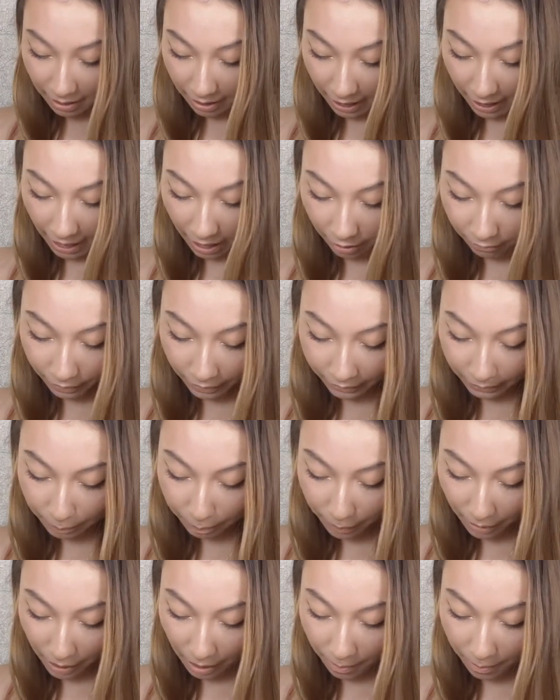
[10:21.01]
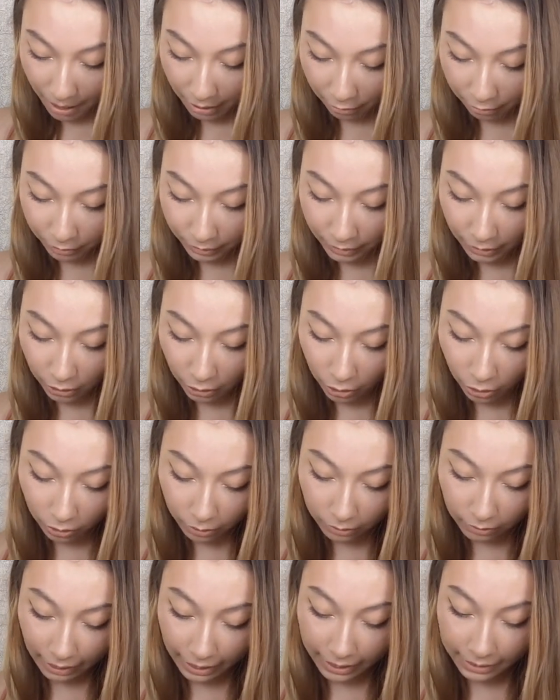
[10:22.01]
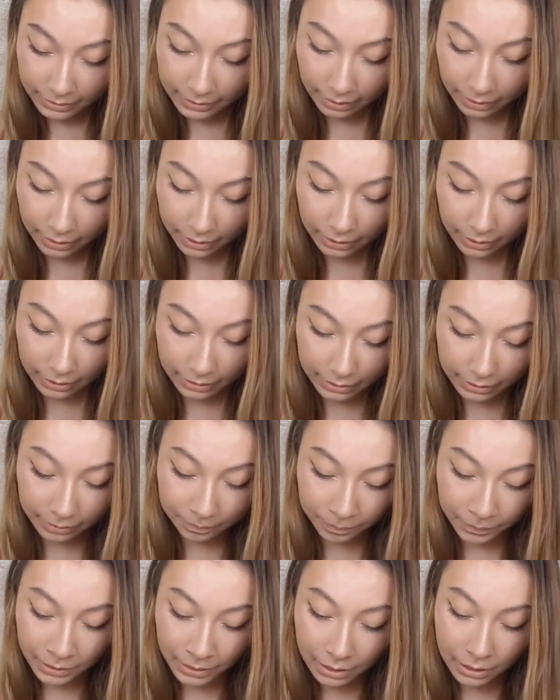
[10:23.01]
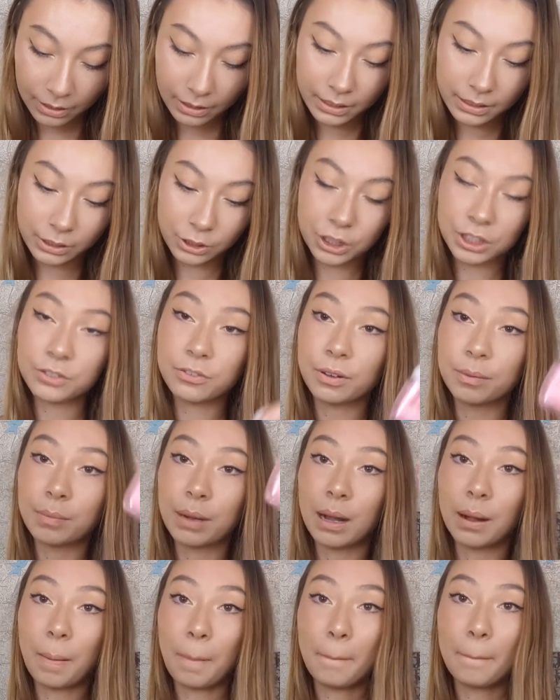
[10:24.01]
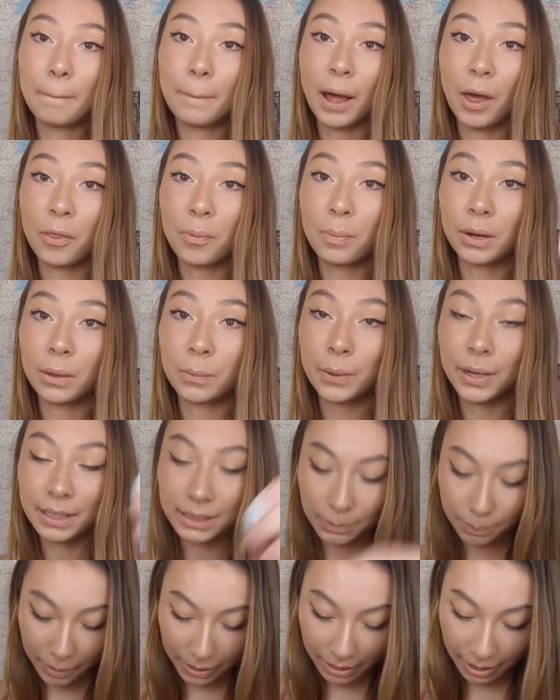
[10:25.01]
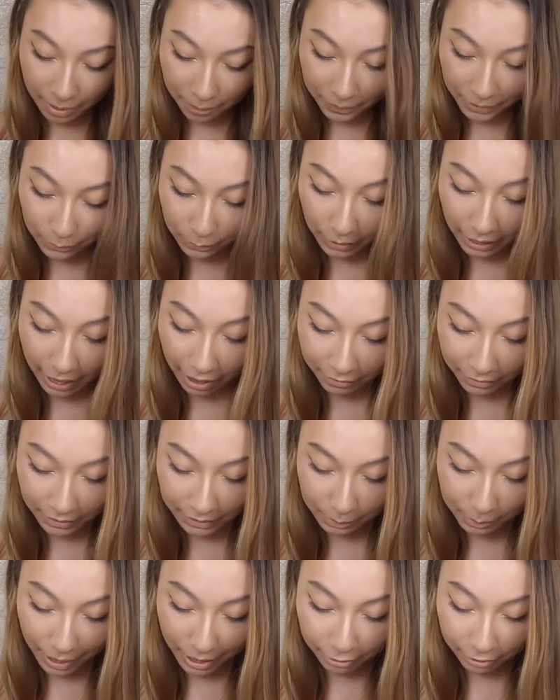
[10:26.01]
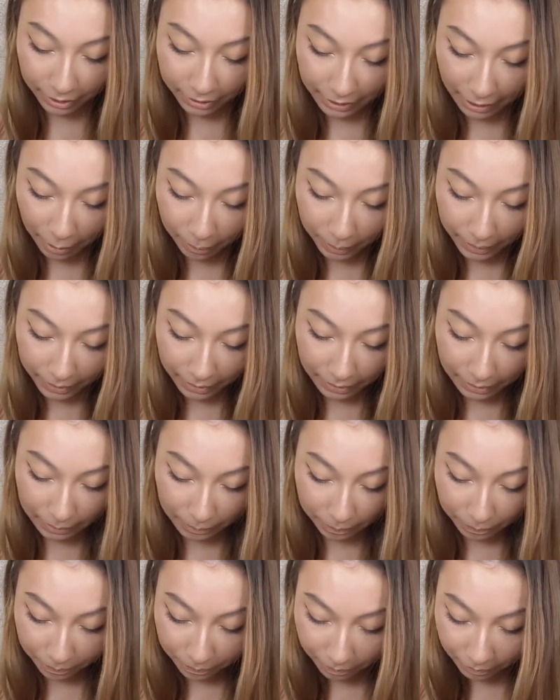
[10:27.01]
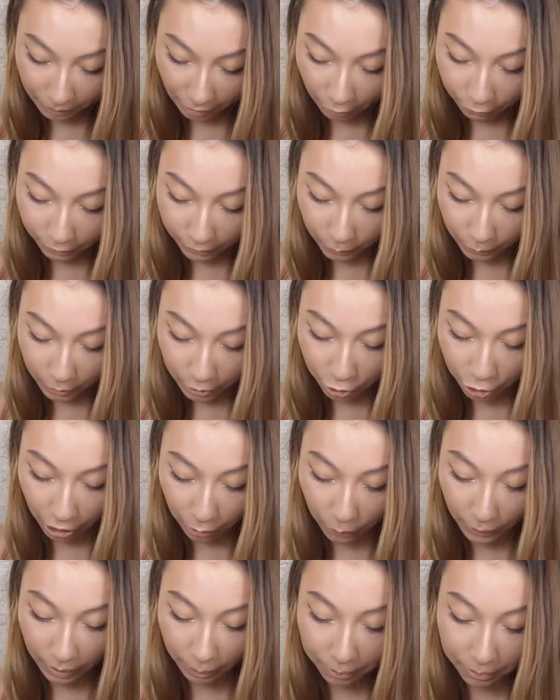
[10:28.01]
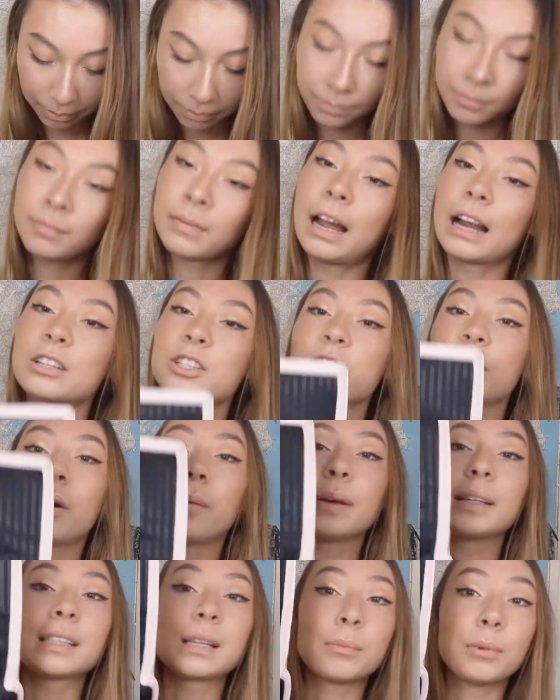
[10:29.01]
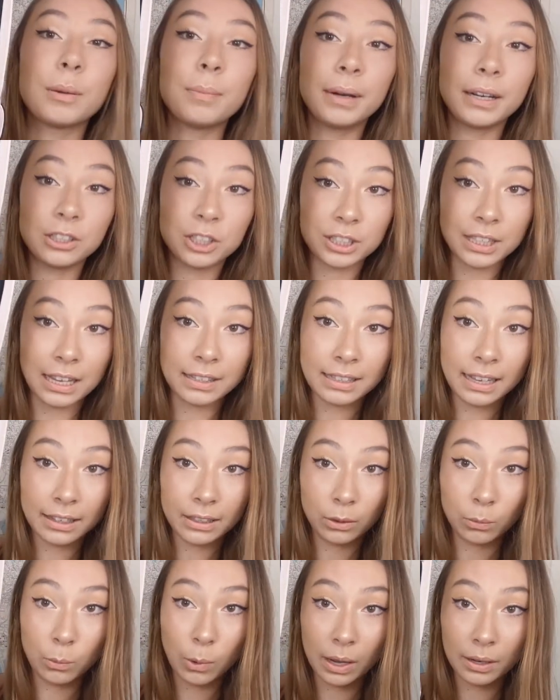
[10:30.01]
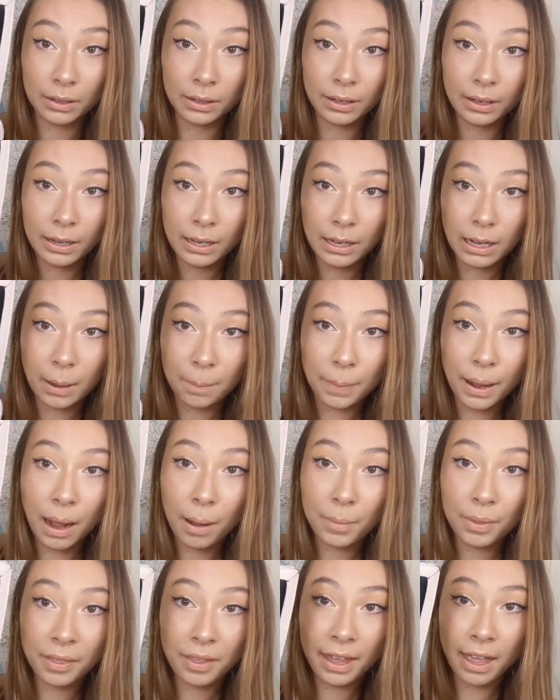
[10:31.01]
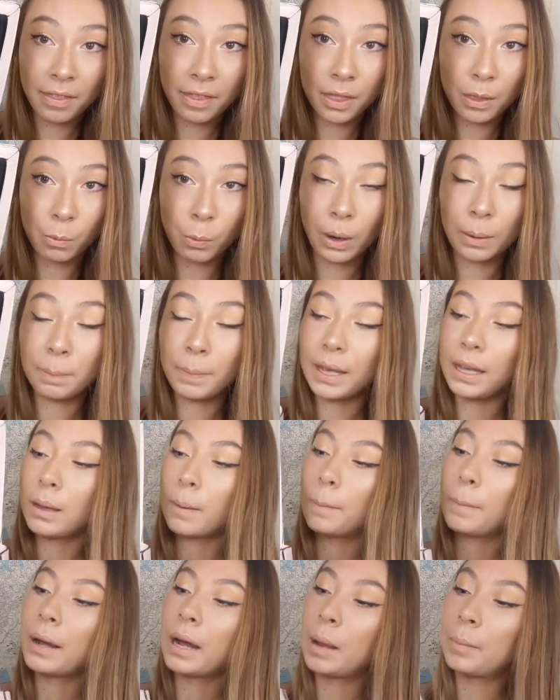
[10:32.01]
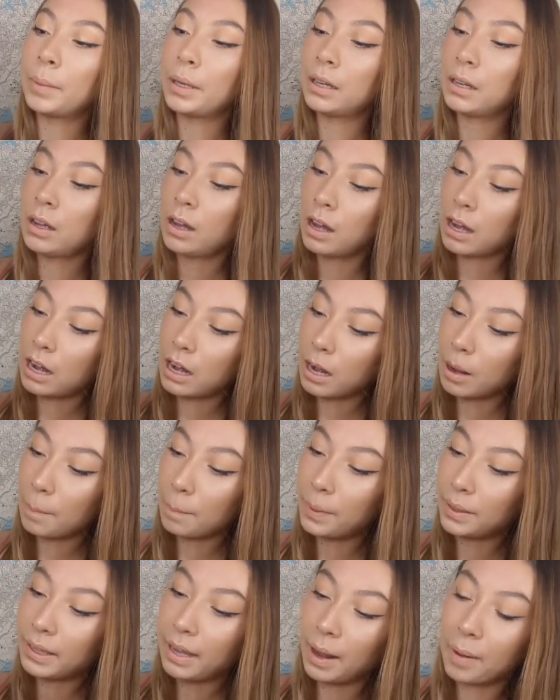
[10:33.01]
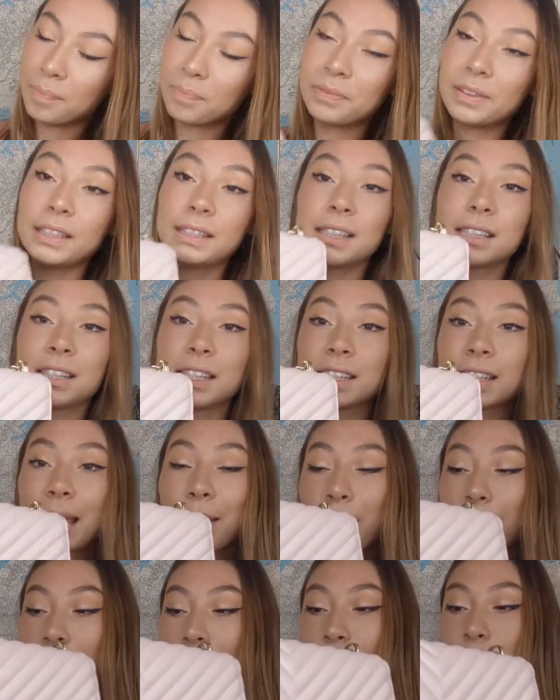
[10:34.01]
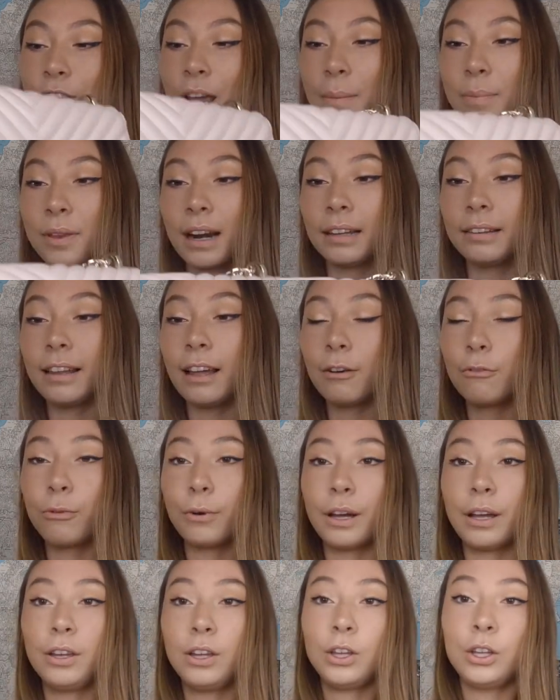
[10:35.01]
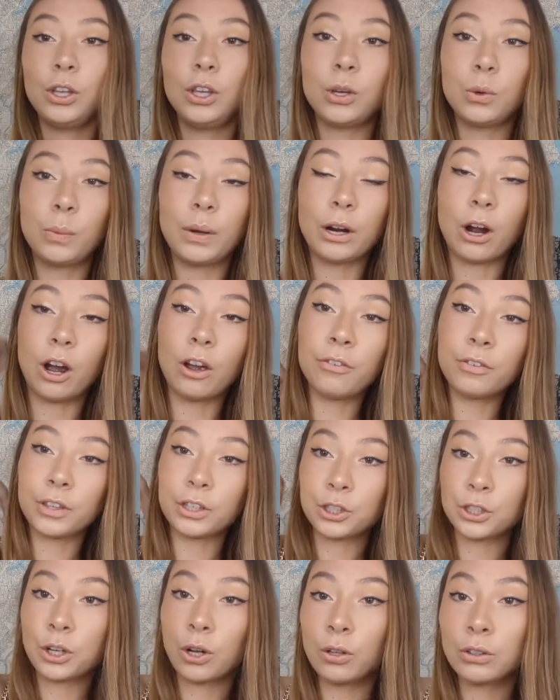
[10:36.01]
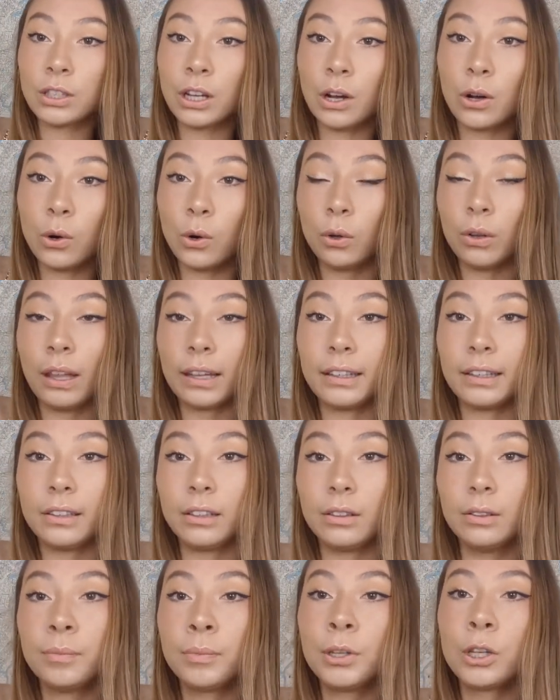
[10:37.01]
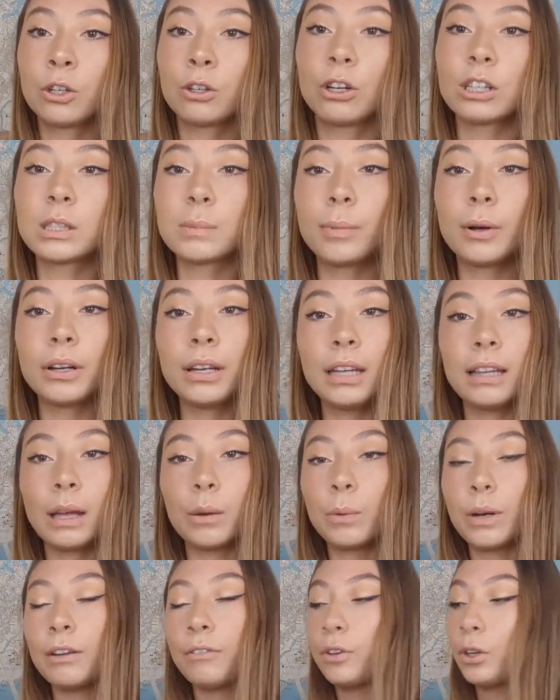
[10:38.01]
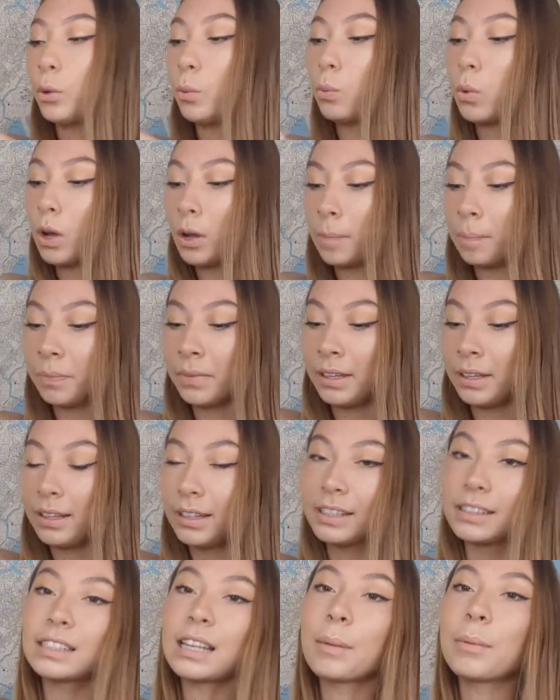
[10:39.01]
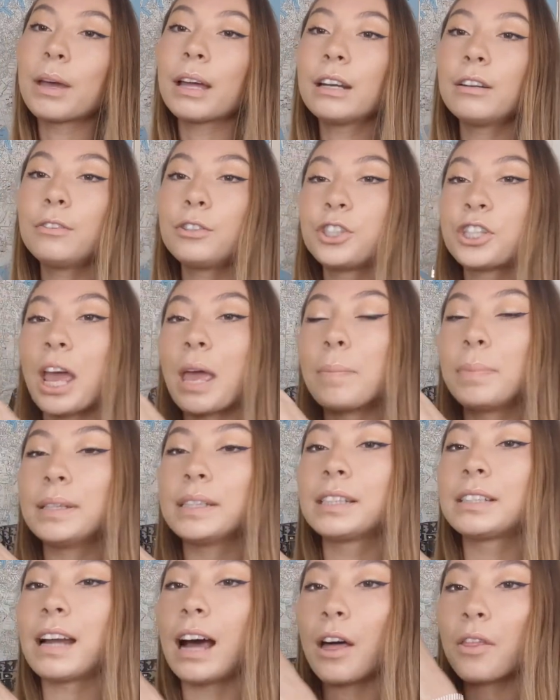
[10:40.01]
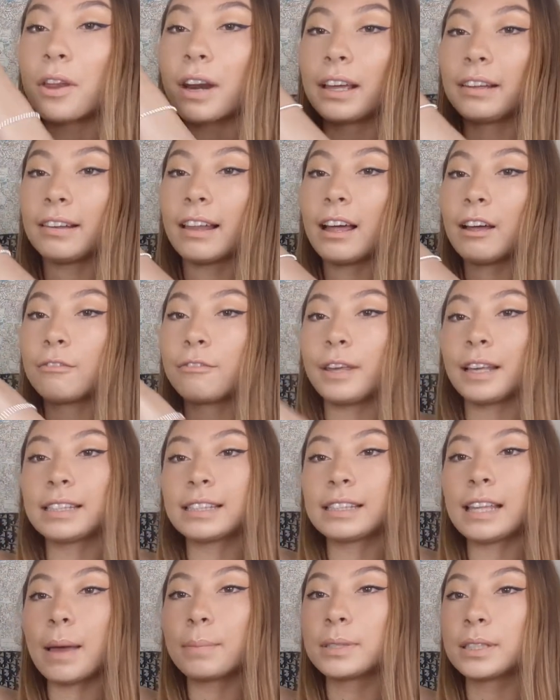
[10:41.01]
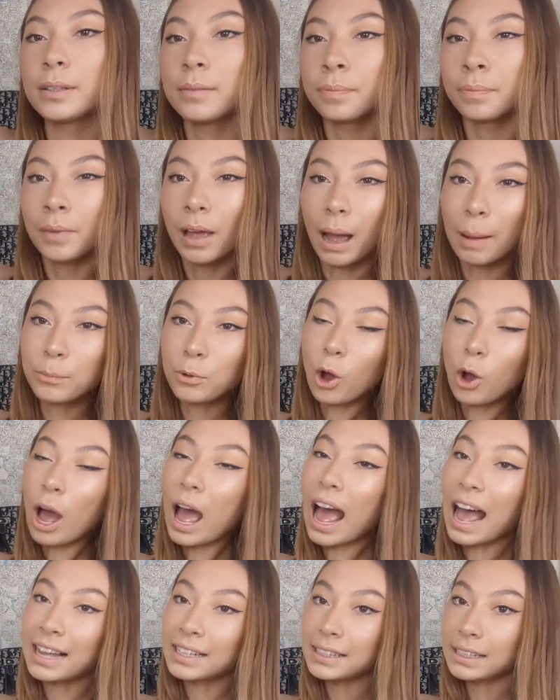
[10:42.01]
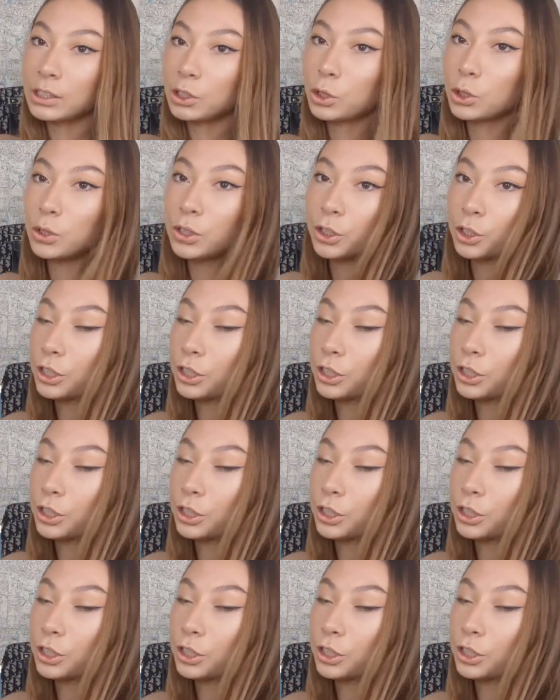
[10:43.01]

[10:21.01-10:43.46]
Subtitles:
I have a lip balm and a really cute little hand sanitizer that's just from Bath & Body Works. But yeah, that's what I have in this bag right now. But I'll fill it with junk when I'm actually going somewhere, but it just has that little one compartment there and then the one big compartment. But yeah, this is the same kind of shape that I love, where you wear it over the shoulder or like a little crossbody, like whatever you want. Same kind of shape and style that I love, except I'm not as into the